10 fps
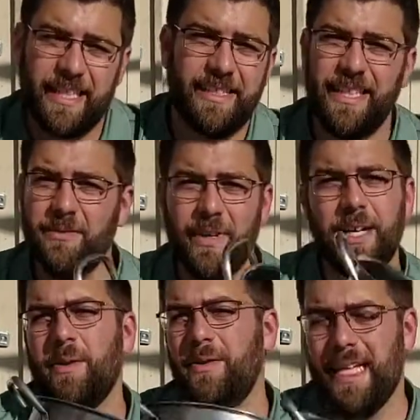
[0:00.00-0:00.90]
They don't weigh
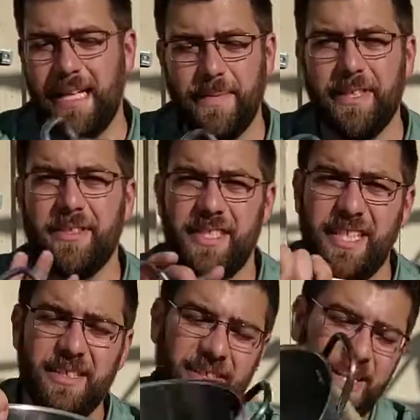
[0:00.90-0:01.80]
a whole lot. I mean, they're
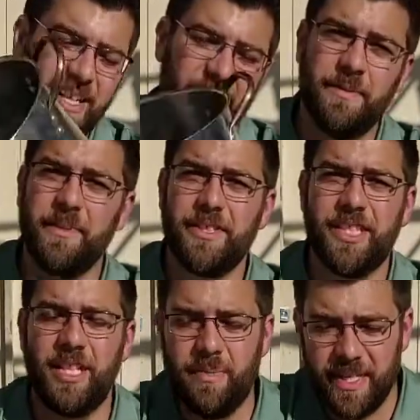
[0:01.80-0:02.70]
steel, they're real
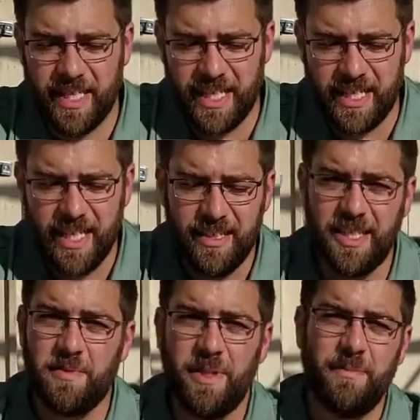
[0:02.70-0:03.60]
cheap. I think
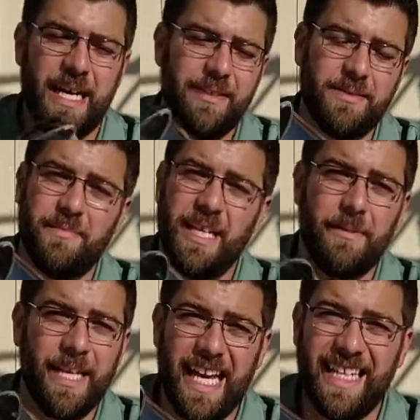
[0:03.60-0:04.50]
this one pot was
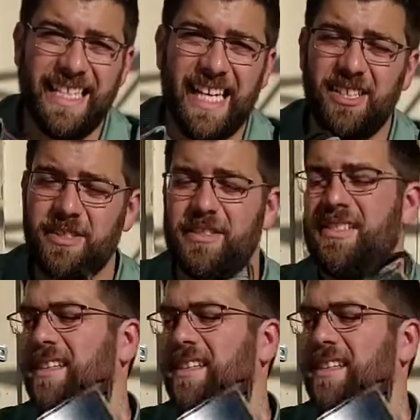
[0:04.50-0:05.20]
maybe $8.